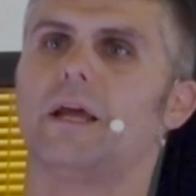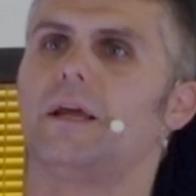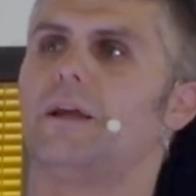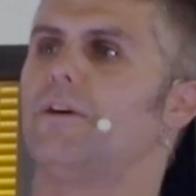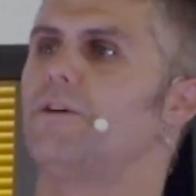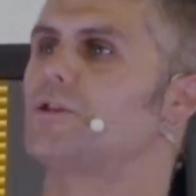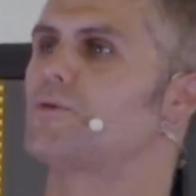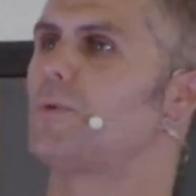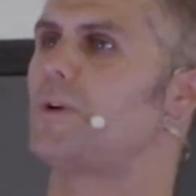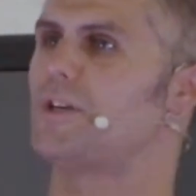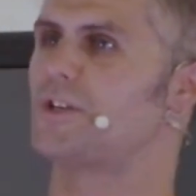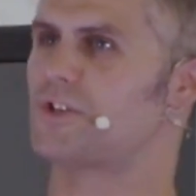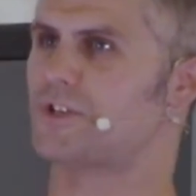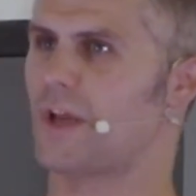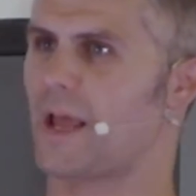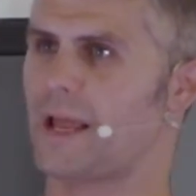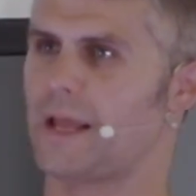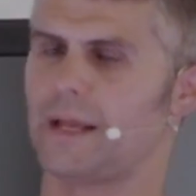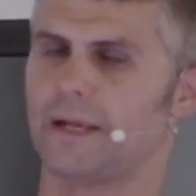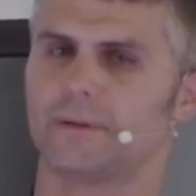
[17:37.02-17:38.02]
Here's what he's
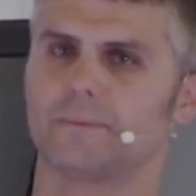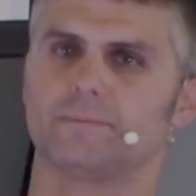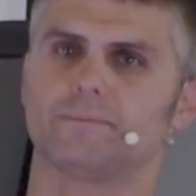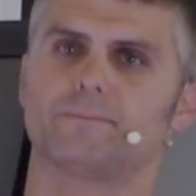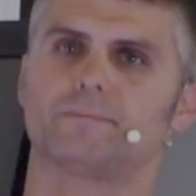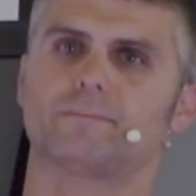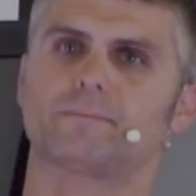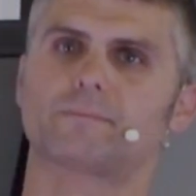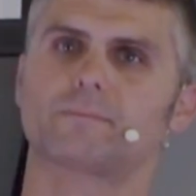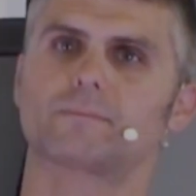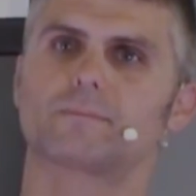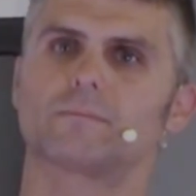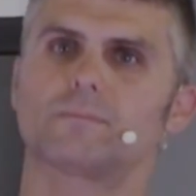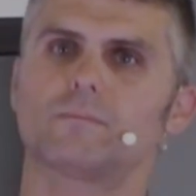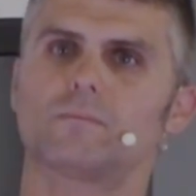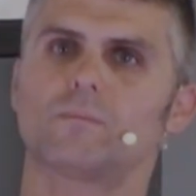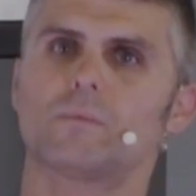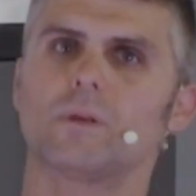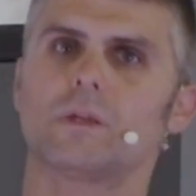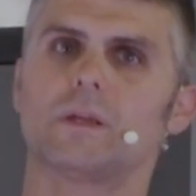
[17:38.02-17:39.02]
saying.
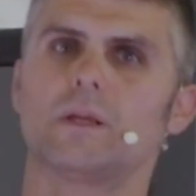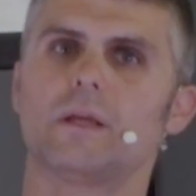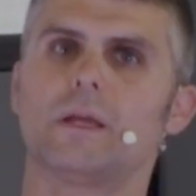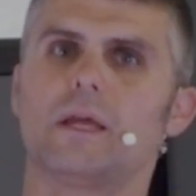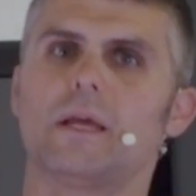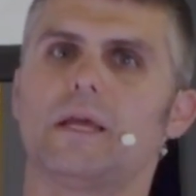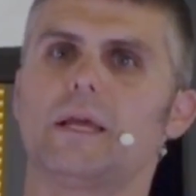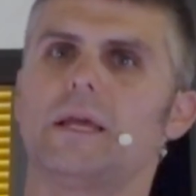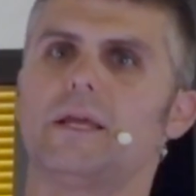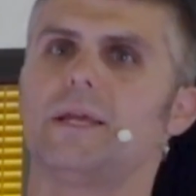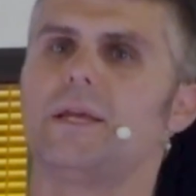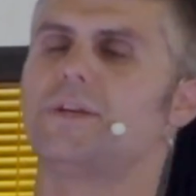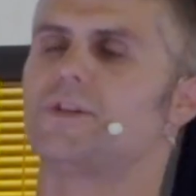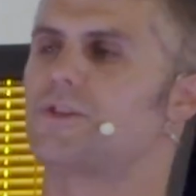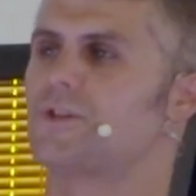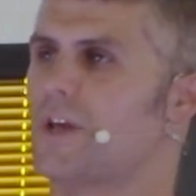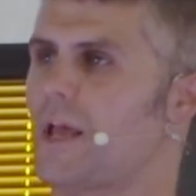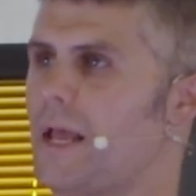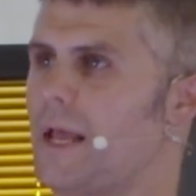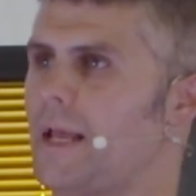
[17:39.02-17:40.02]
He's
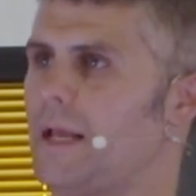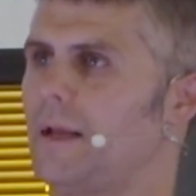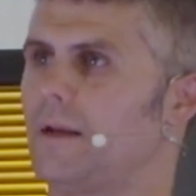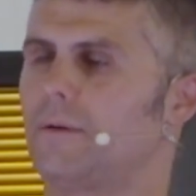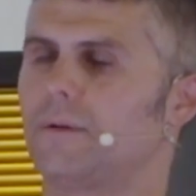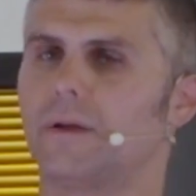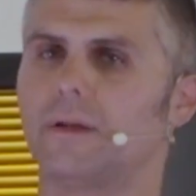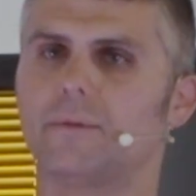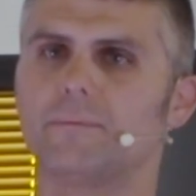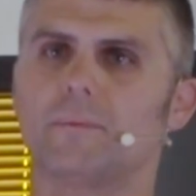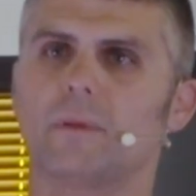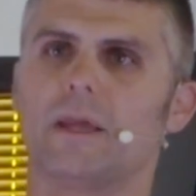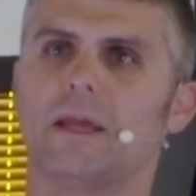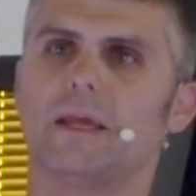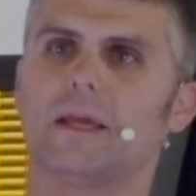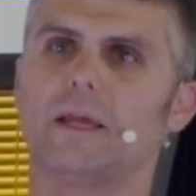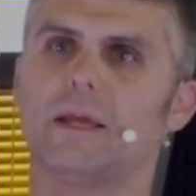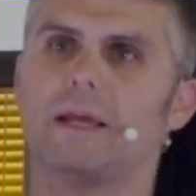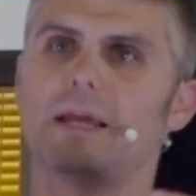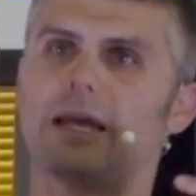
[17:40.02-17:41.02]
saying,
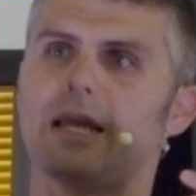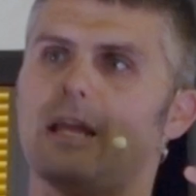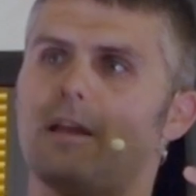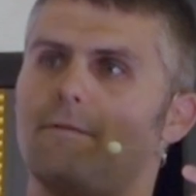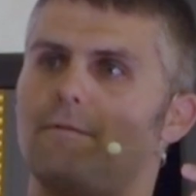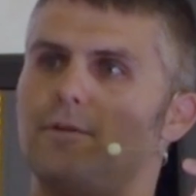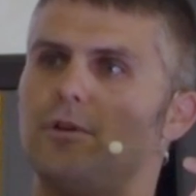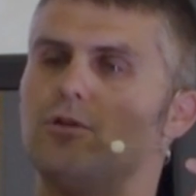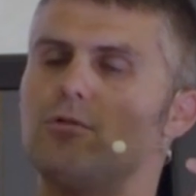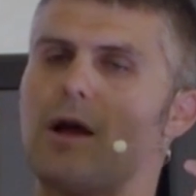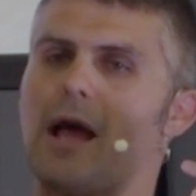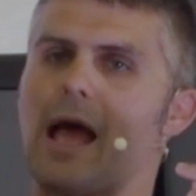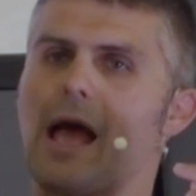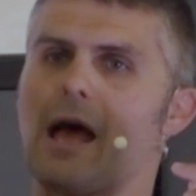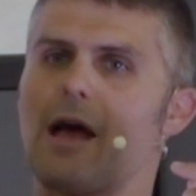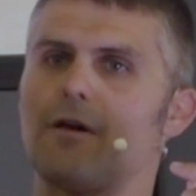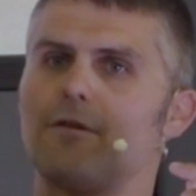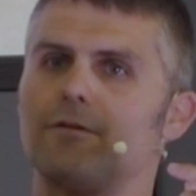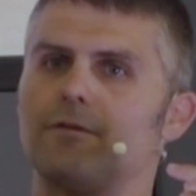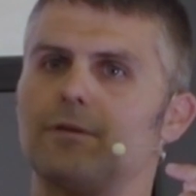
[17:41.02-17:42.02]
if you
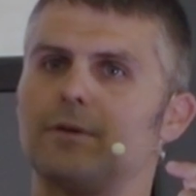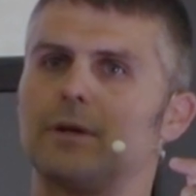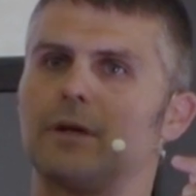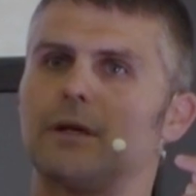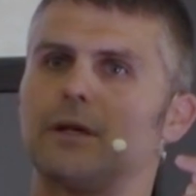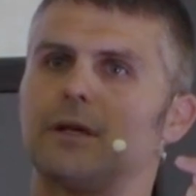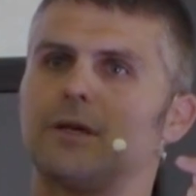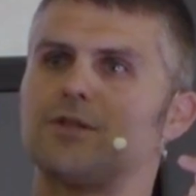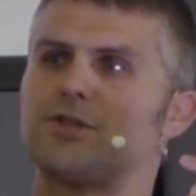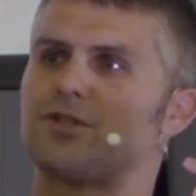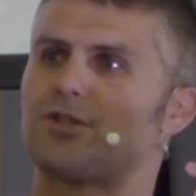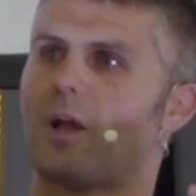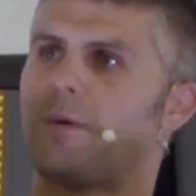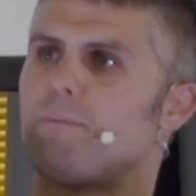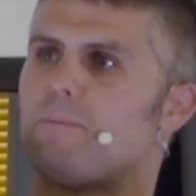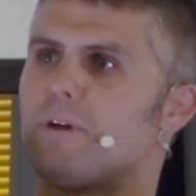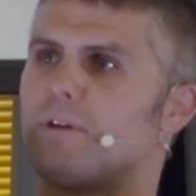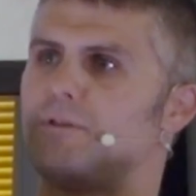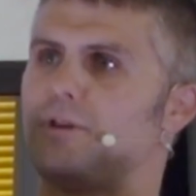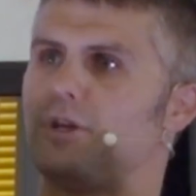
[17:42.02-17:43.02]
have
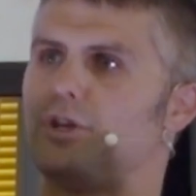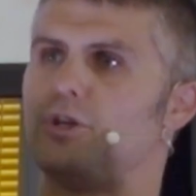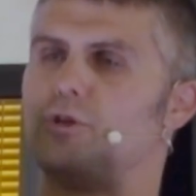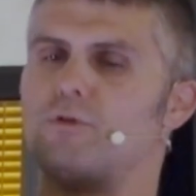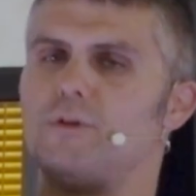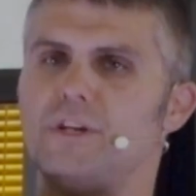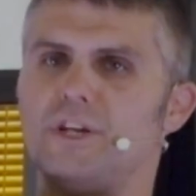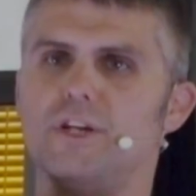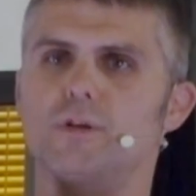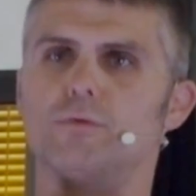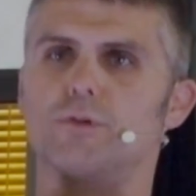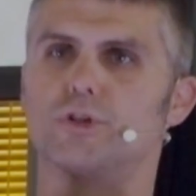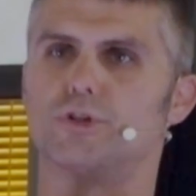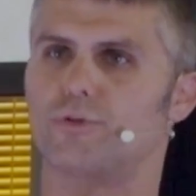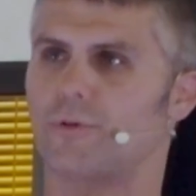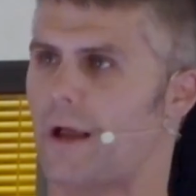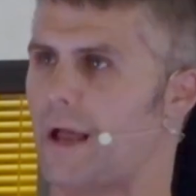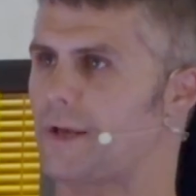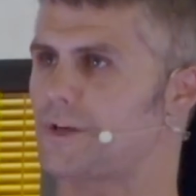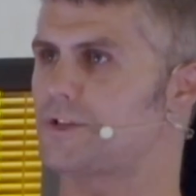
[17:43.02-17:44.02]
something that you need to
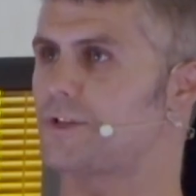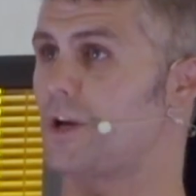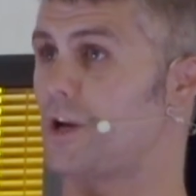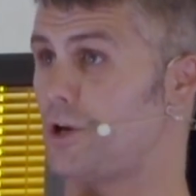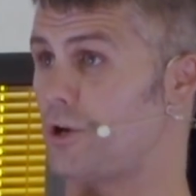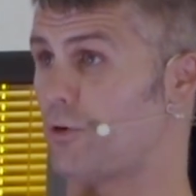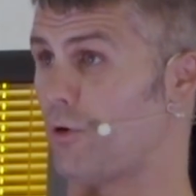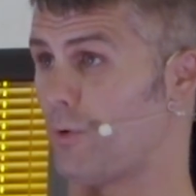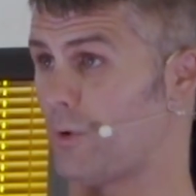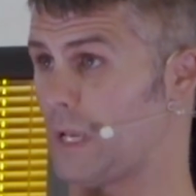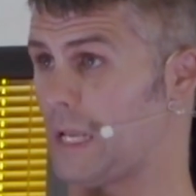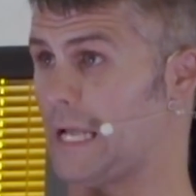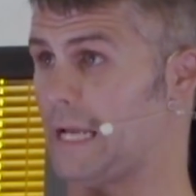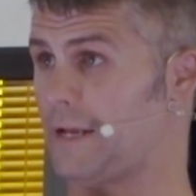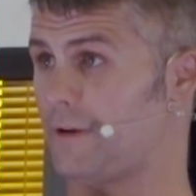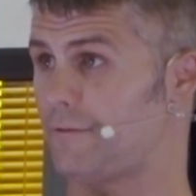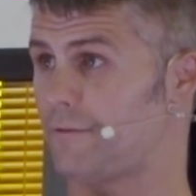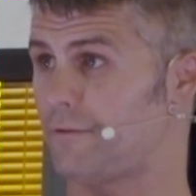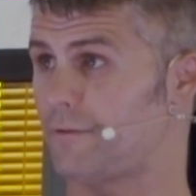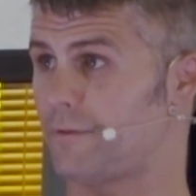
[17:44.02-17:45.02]
address in your own
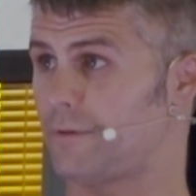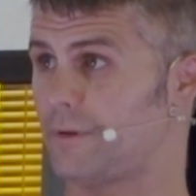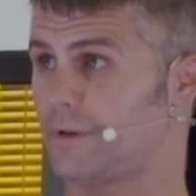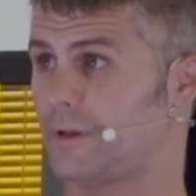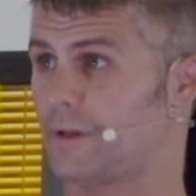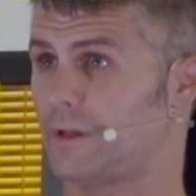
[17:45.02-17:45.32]
life,